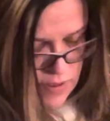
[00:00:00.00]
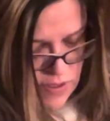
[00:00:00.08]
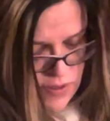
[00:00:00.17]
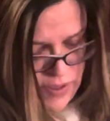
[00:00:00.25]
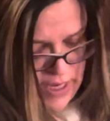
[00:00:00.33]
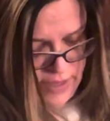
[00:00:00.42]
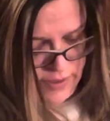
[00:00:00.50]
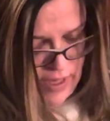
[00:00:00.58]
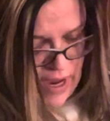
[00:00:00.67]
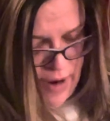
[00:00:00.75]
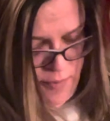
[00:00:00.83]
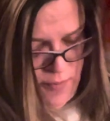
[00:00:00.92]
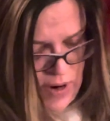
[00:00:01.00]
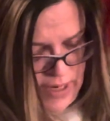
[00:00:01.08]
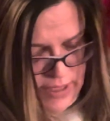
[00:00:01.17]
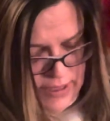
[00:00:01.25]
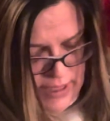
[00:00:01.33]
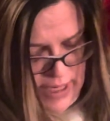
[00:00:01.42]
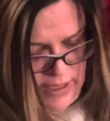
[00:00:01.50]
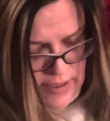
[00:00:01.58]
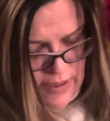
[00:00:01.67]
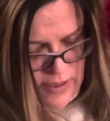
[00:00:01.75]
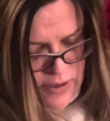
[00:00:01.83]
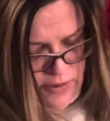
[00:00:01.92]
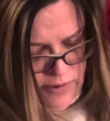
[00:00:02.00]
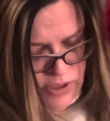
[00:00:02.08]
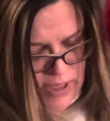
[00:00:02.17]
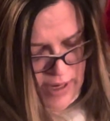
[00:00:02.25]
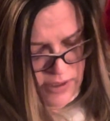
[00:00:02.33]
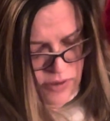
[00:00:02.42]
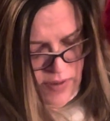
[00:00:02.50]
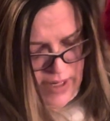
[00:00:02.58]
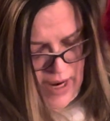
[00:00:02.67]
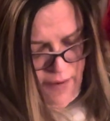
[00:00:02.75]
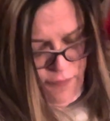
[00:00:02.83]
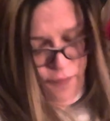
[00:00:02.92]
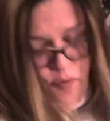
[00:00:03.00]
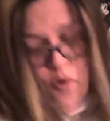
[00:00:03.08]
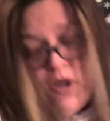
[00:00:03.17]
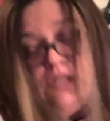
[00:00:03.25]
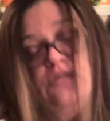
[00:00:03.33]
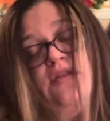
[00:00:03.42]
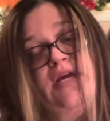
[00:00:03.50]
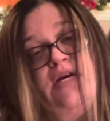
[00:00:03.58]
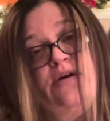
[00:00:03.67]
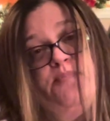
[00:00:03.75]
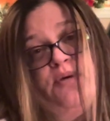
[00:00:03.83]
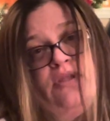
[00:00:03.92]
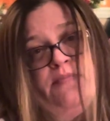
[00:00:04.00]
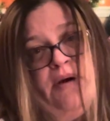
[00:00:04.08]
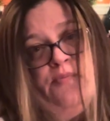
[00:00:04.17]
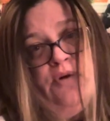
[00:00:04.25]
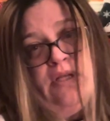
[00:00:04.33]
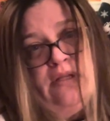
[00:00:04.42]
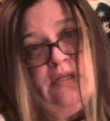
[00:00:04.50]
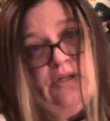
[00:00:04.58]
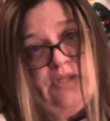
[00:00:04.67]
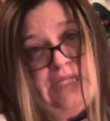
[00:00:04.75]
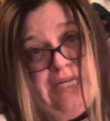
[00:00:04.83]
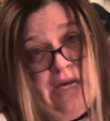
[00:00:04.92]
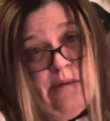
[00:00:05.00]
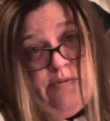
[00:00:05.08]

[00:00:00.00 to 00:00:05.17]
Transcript: These, I wanted to get another set, so I'd have four so that I could put them on one of the little teacup